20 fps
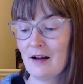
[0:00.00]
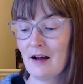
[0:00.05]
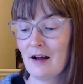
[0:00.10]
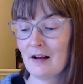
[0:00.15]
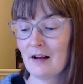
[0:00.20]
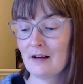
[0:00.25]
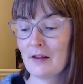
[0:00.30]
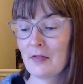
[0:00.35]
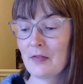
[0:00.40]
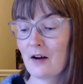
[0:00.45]

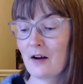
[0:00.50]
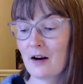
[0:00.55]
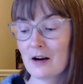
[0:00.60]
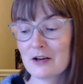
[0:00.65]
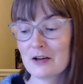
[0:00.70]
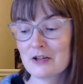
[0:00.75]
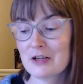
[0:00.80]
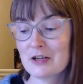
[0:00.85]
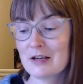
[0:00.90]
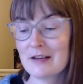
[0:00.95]

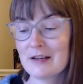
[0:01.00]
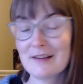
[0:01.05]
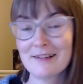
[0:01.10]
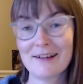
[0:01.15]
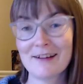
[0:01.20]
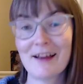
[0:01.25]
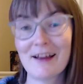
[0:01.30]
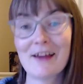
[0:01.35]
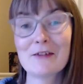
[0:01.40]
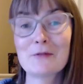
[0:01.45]
lethargy,
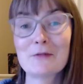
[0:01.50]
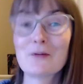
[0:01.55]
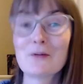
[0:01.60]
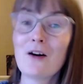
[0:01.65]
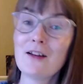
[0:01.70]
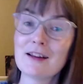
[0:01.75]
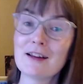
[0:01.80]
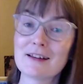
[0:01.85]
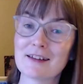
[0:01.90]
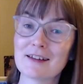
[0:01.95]
and
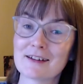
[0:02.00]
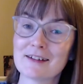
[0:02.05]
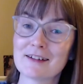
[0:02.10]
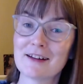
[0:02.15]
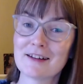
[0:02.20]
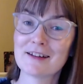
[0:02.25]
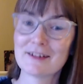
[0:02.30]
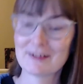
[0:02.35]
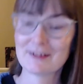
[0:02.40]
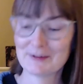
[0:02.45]
falling sickness.